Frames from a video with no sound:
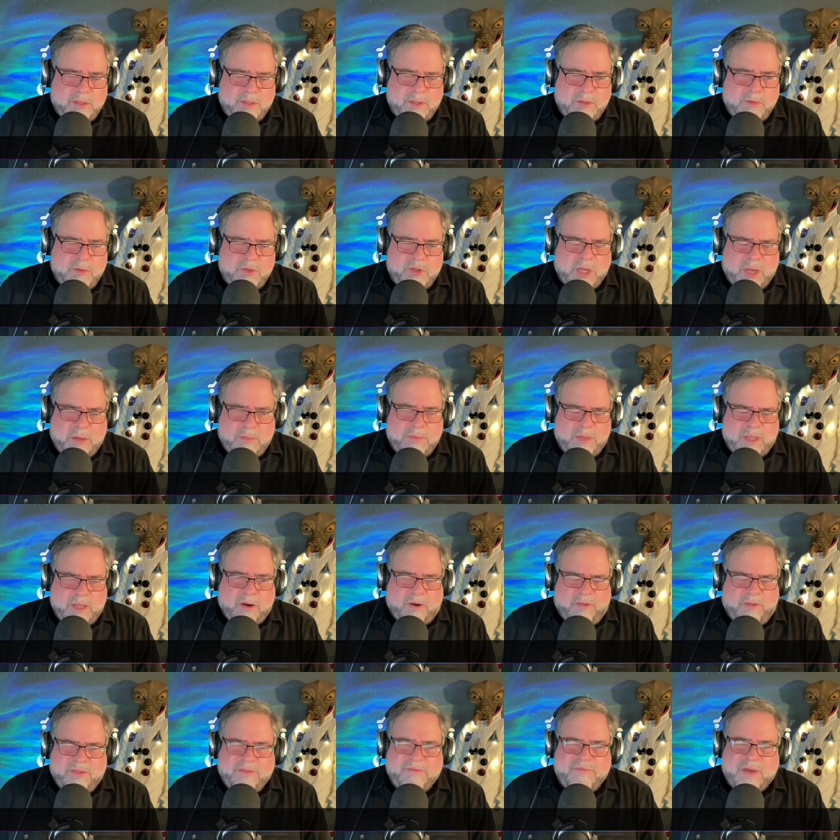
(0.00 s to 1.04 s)
you
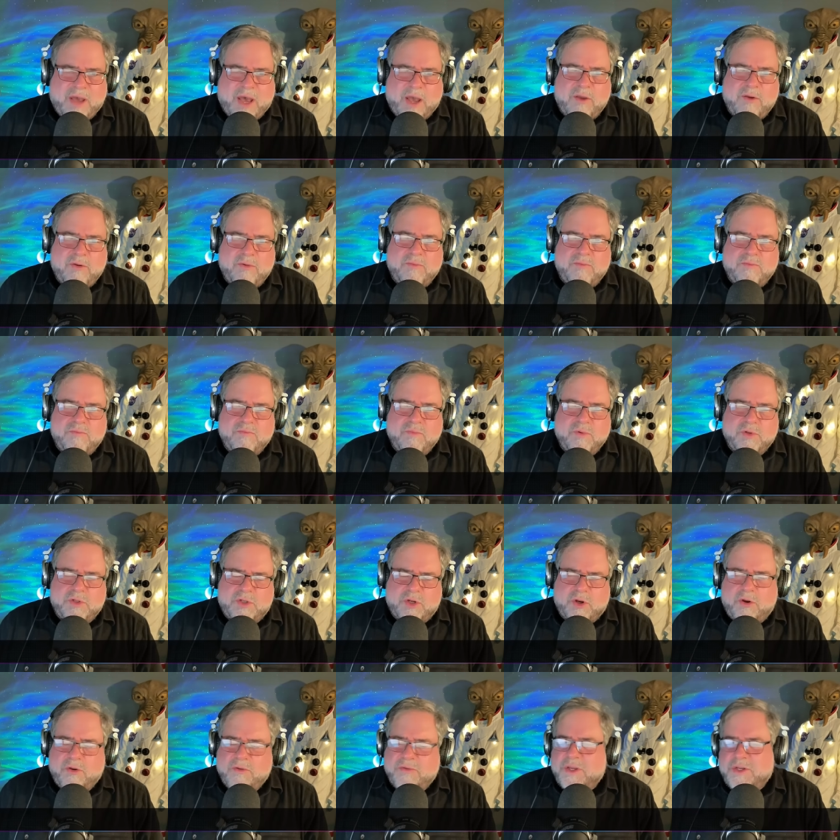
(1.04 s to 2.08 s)
know, the value
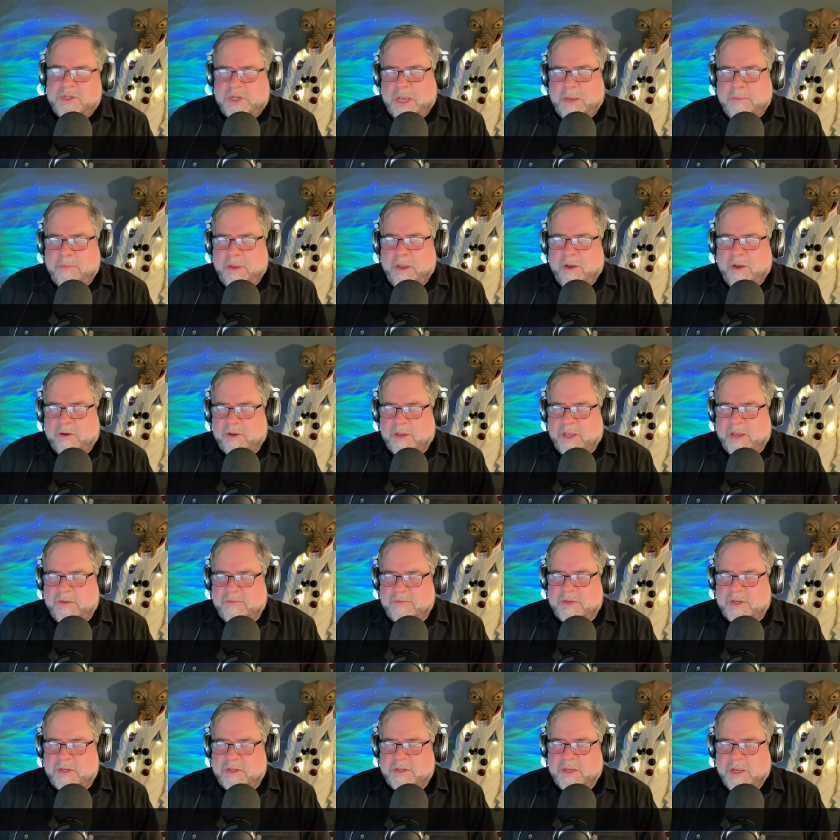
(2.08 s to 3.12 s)
return that JPL
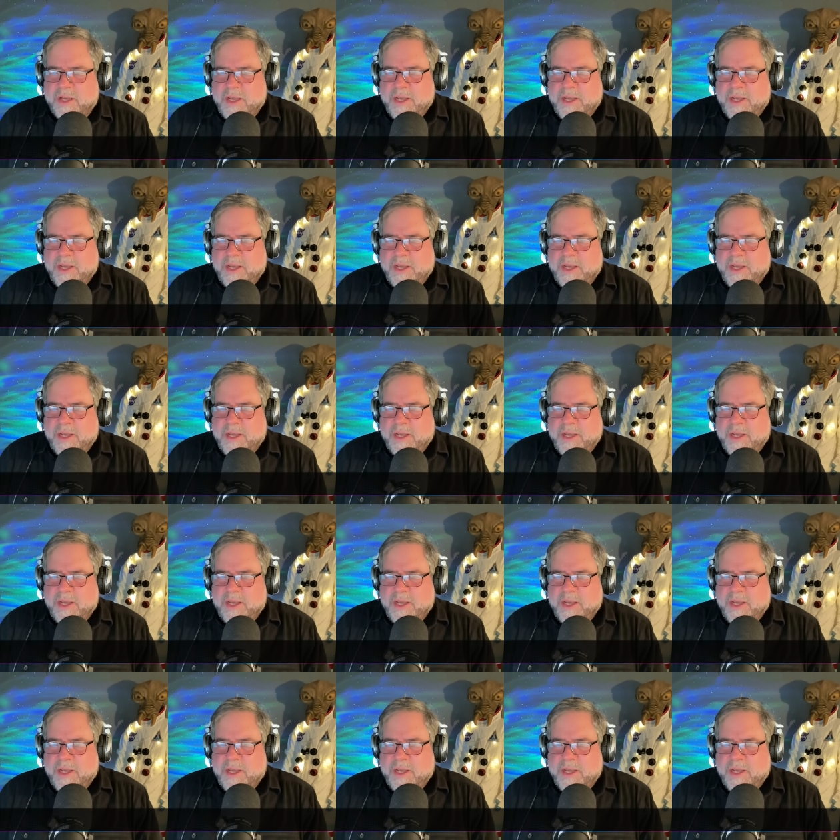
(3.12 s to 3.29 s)
gives us.